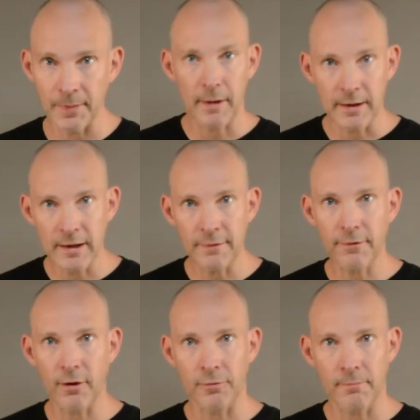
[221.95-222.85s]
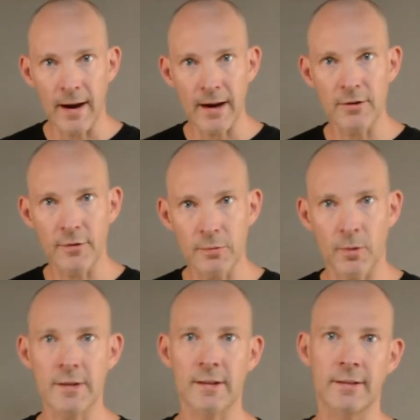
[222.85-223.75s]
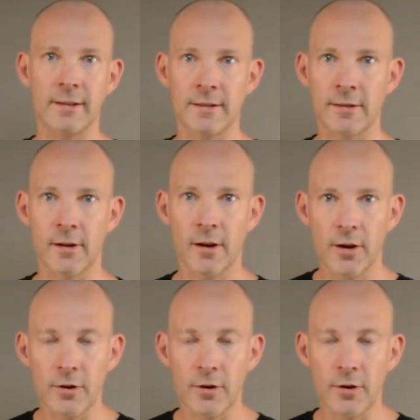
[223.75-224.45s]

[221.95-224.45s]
By default, Mycroft's voice assistant